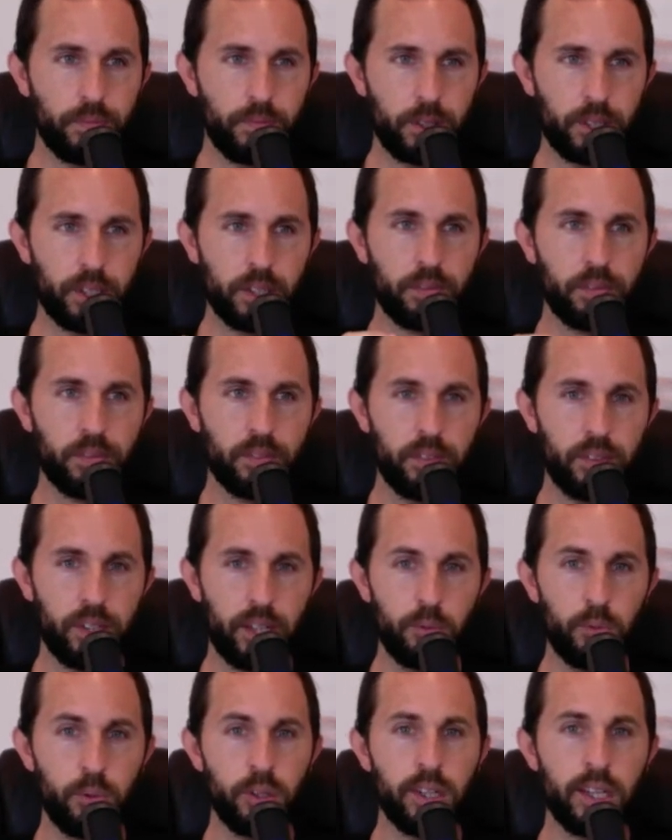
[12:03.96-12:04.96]
right? I
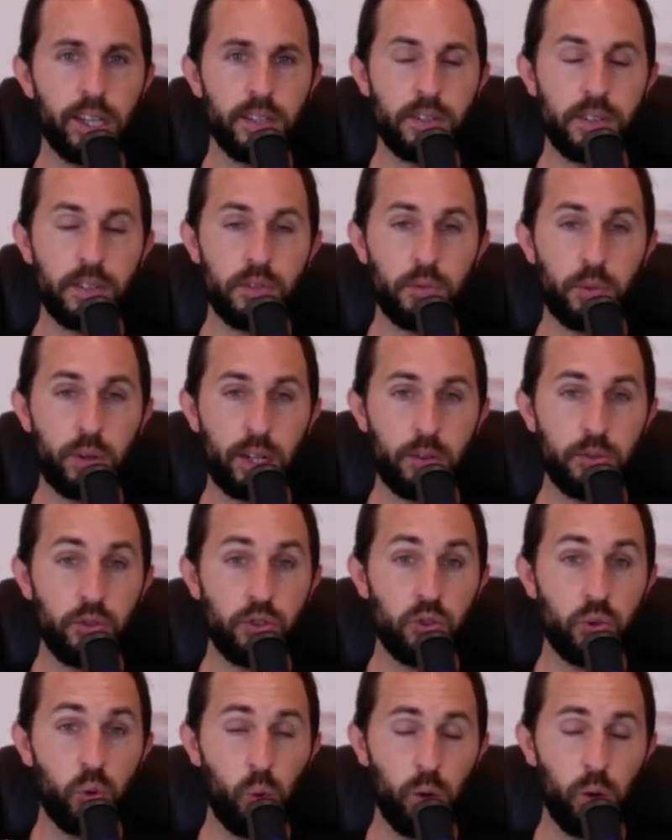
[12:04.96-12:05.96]
realized this when I was
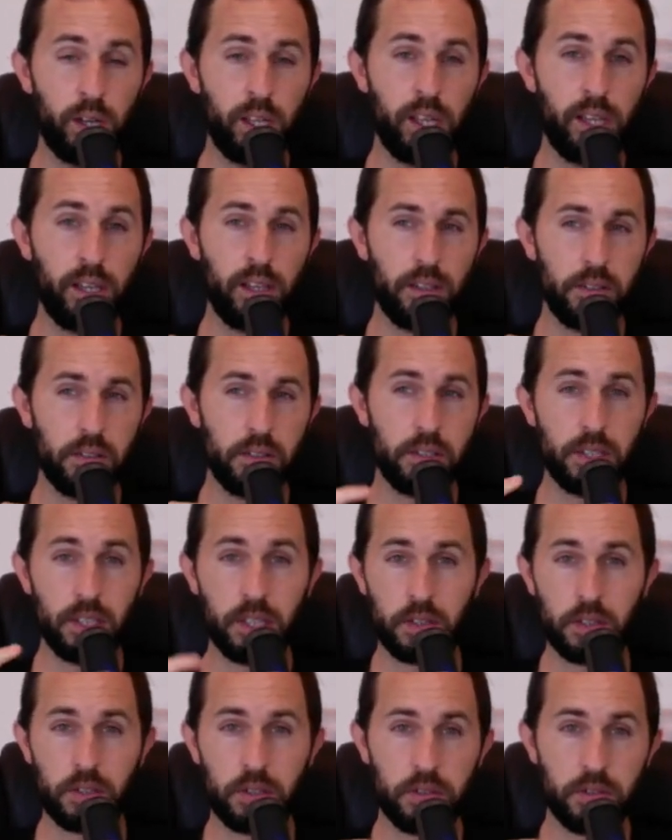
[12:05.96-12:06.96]

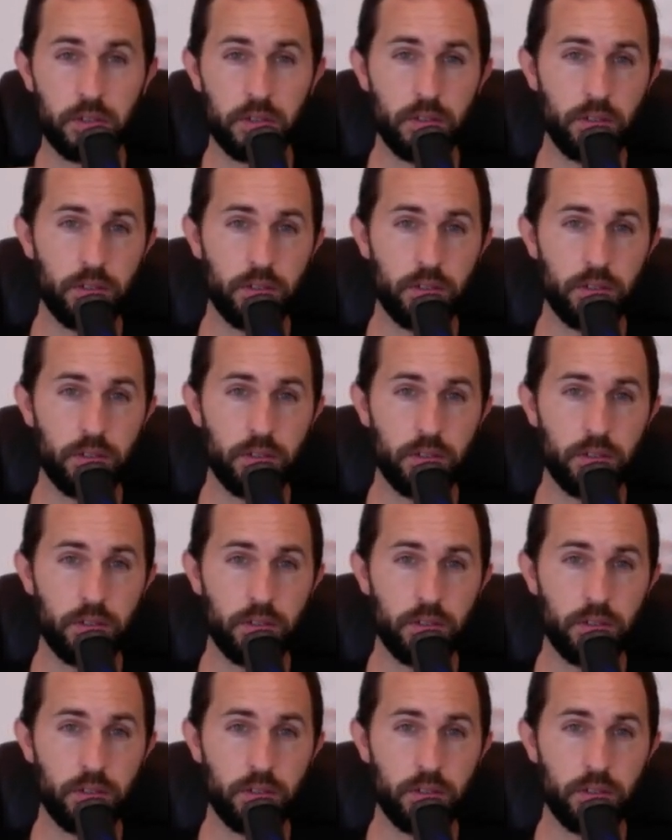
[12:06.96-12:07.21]
26,